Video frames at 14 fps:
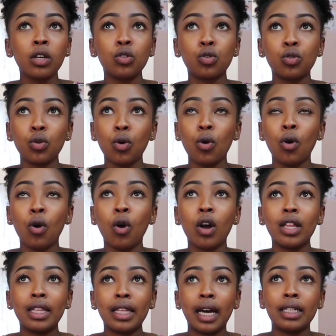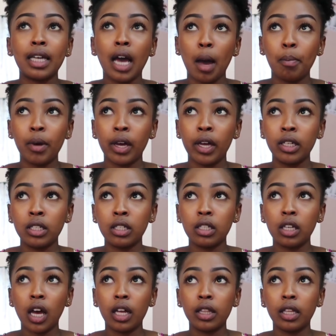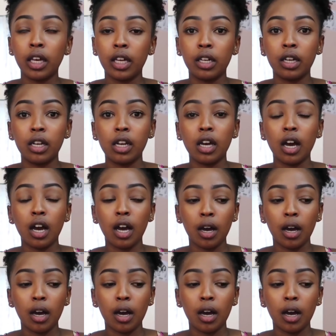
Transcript: So that happened, and then